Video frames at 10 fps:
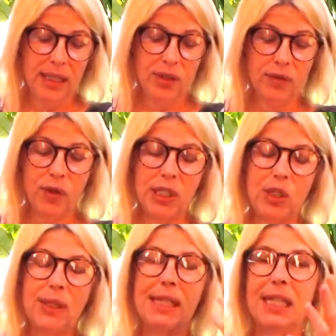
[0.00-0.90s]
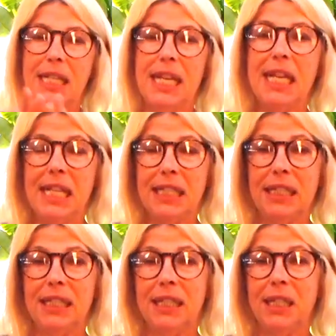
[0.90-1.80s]
So if you're interested
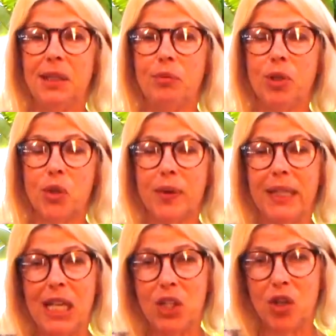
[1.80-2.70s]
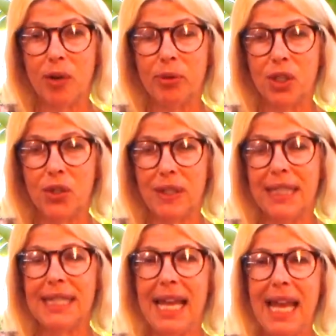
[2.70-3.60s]
in pursuing the nature
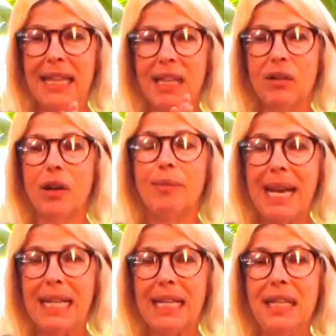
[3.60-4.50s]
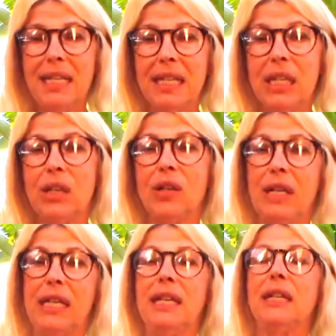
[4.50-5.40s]
opportunities, and there are many here
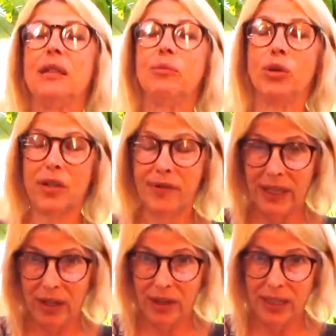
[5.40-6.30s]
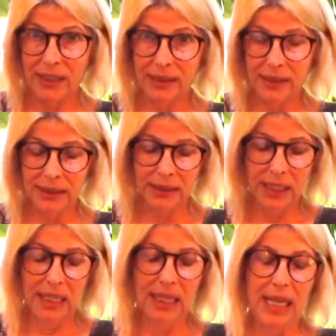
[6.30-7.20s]
in Puerto Vallarta,
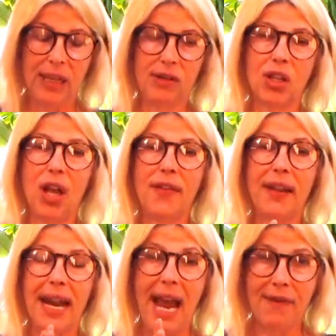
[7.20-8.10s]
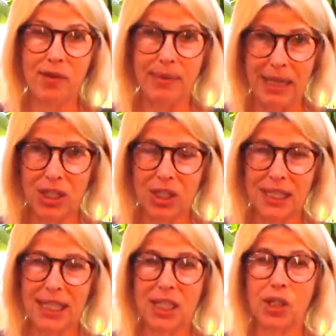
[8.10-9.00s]
and there's a lot that I haven't
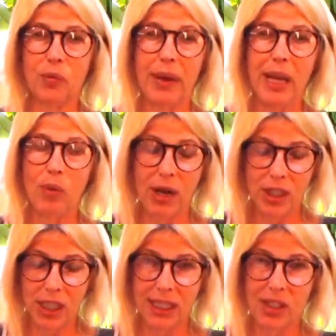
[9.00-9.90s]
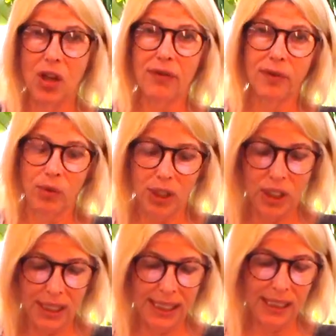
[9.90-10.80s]
mentioned, such as whale watching and dolphin
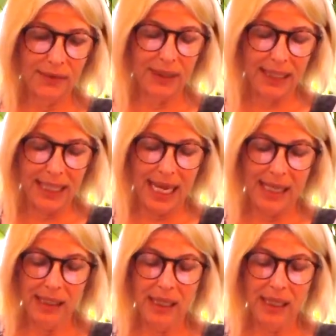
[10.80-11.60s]
watching and stuff like that.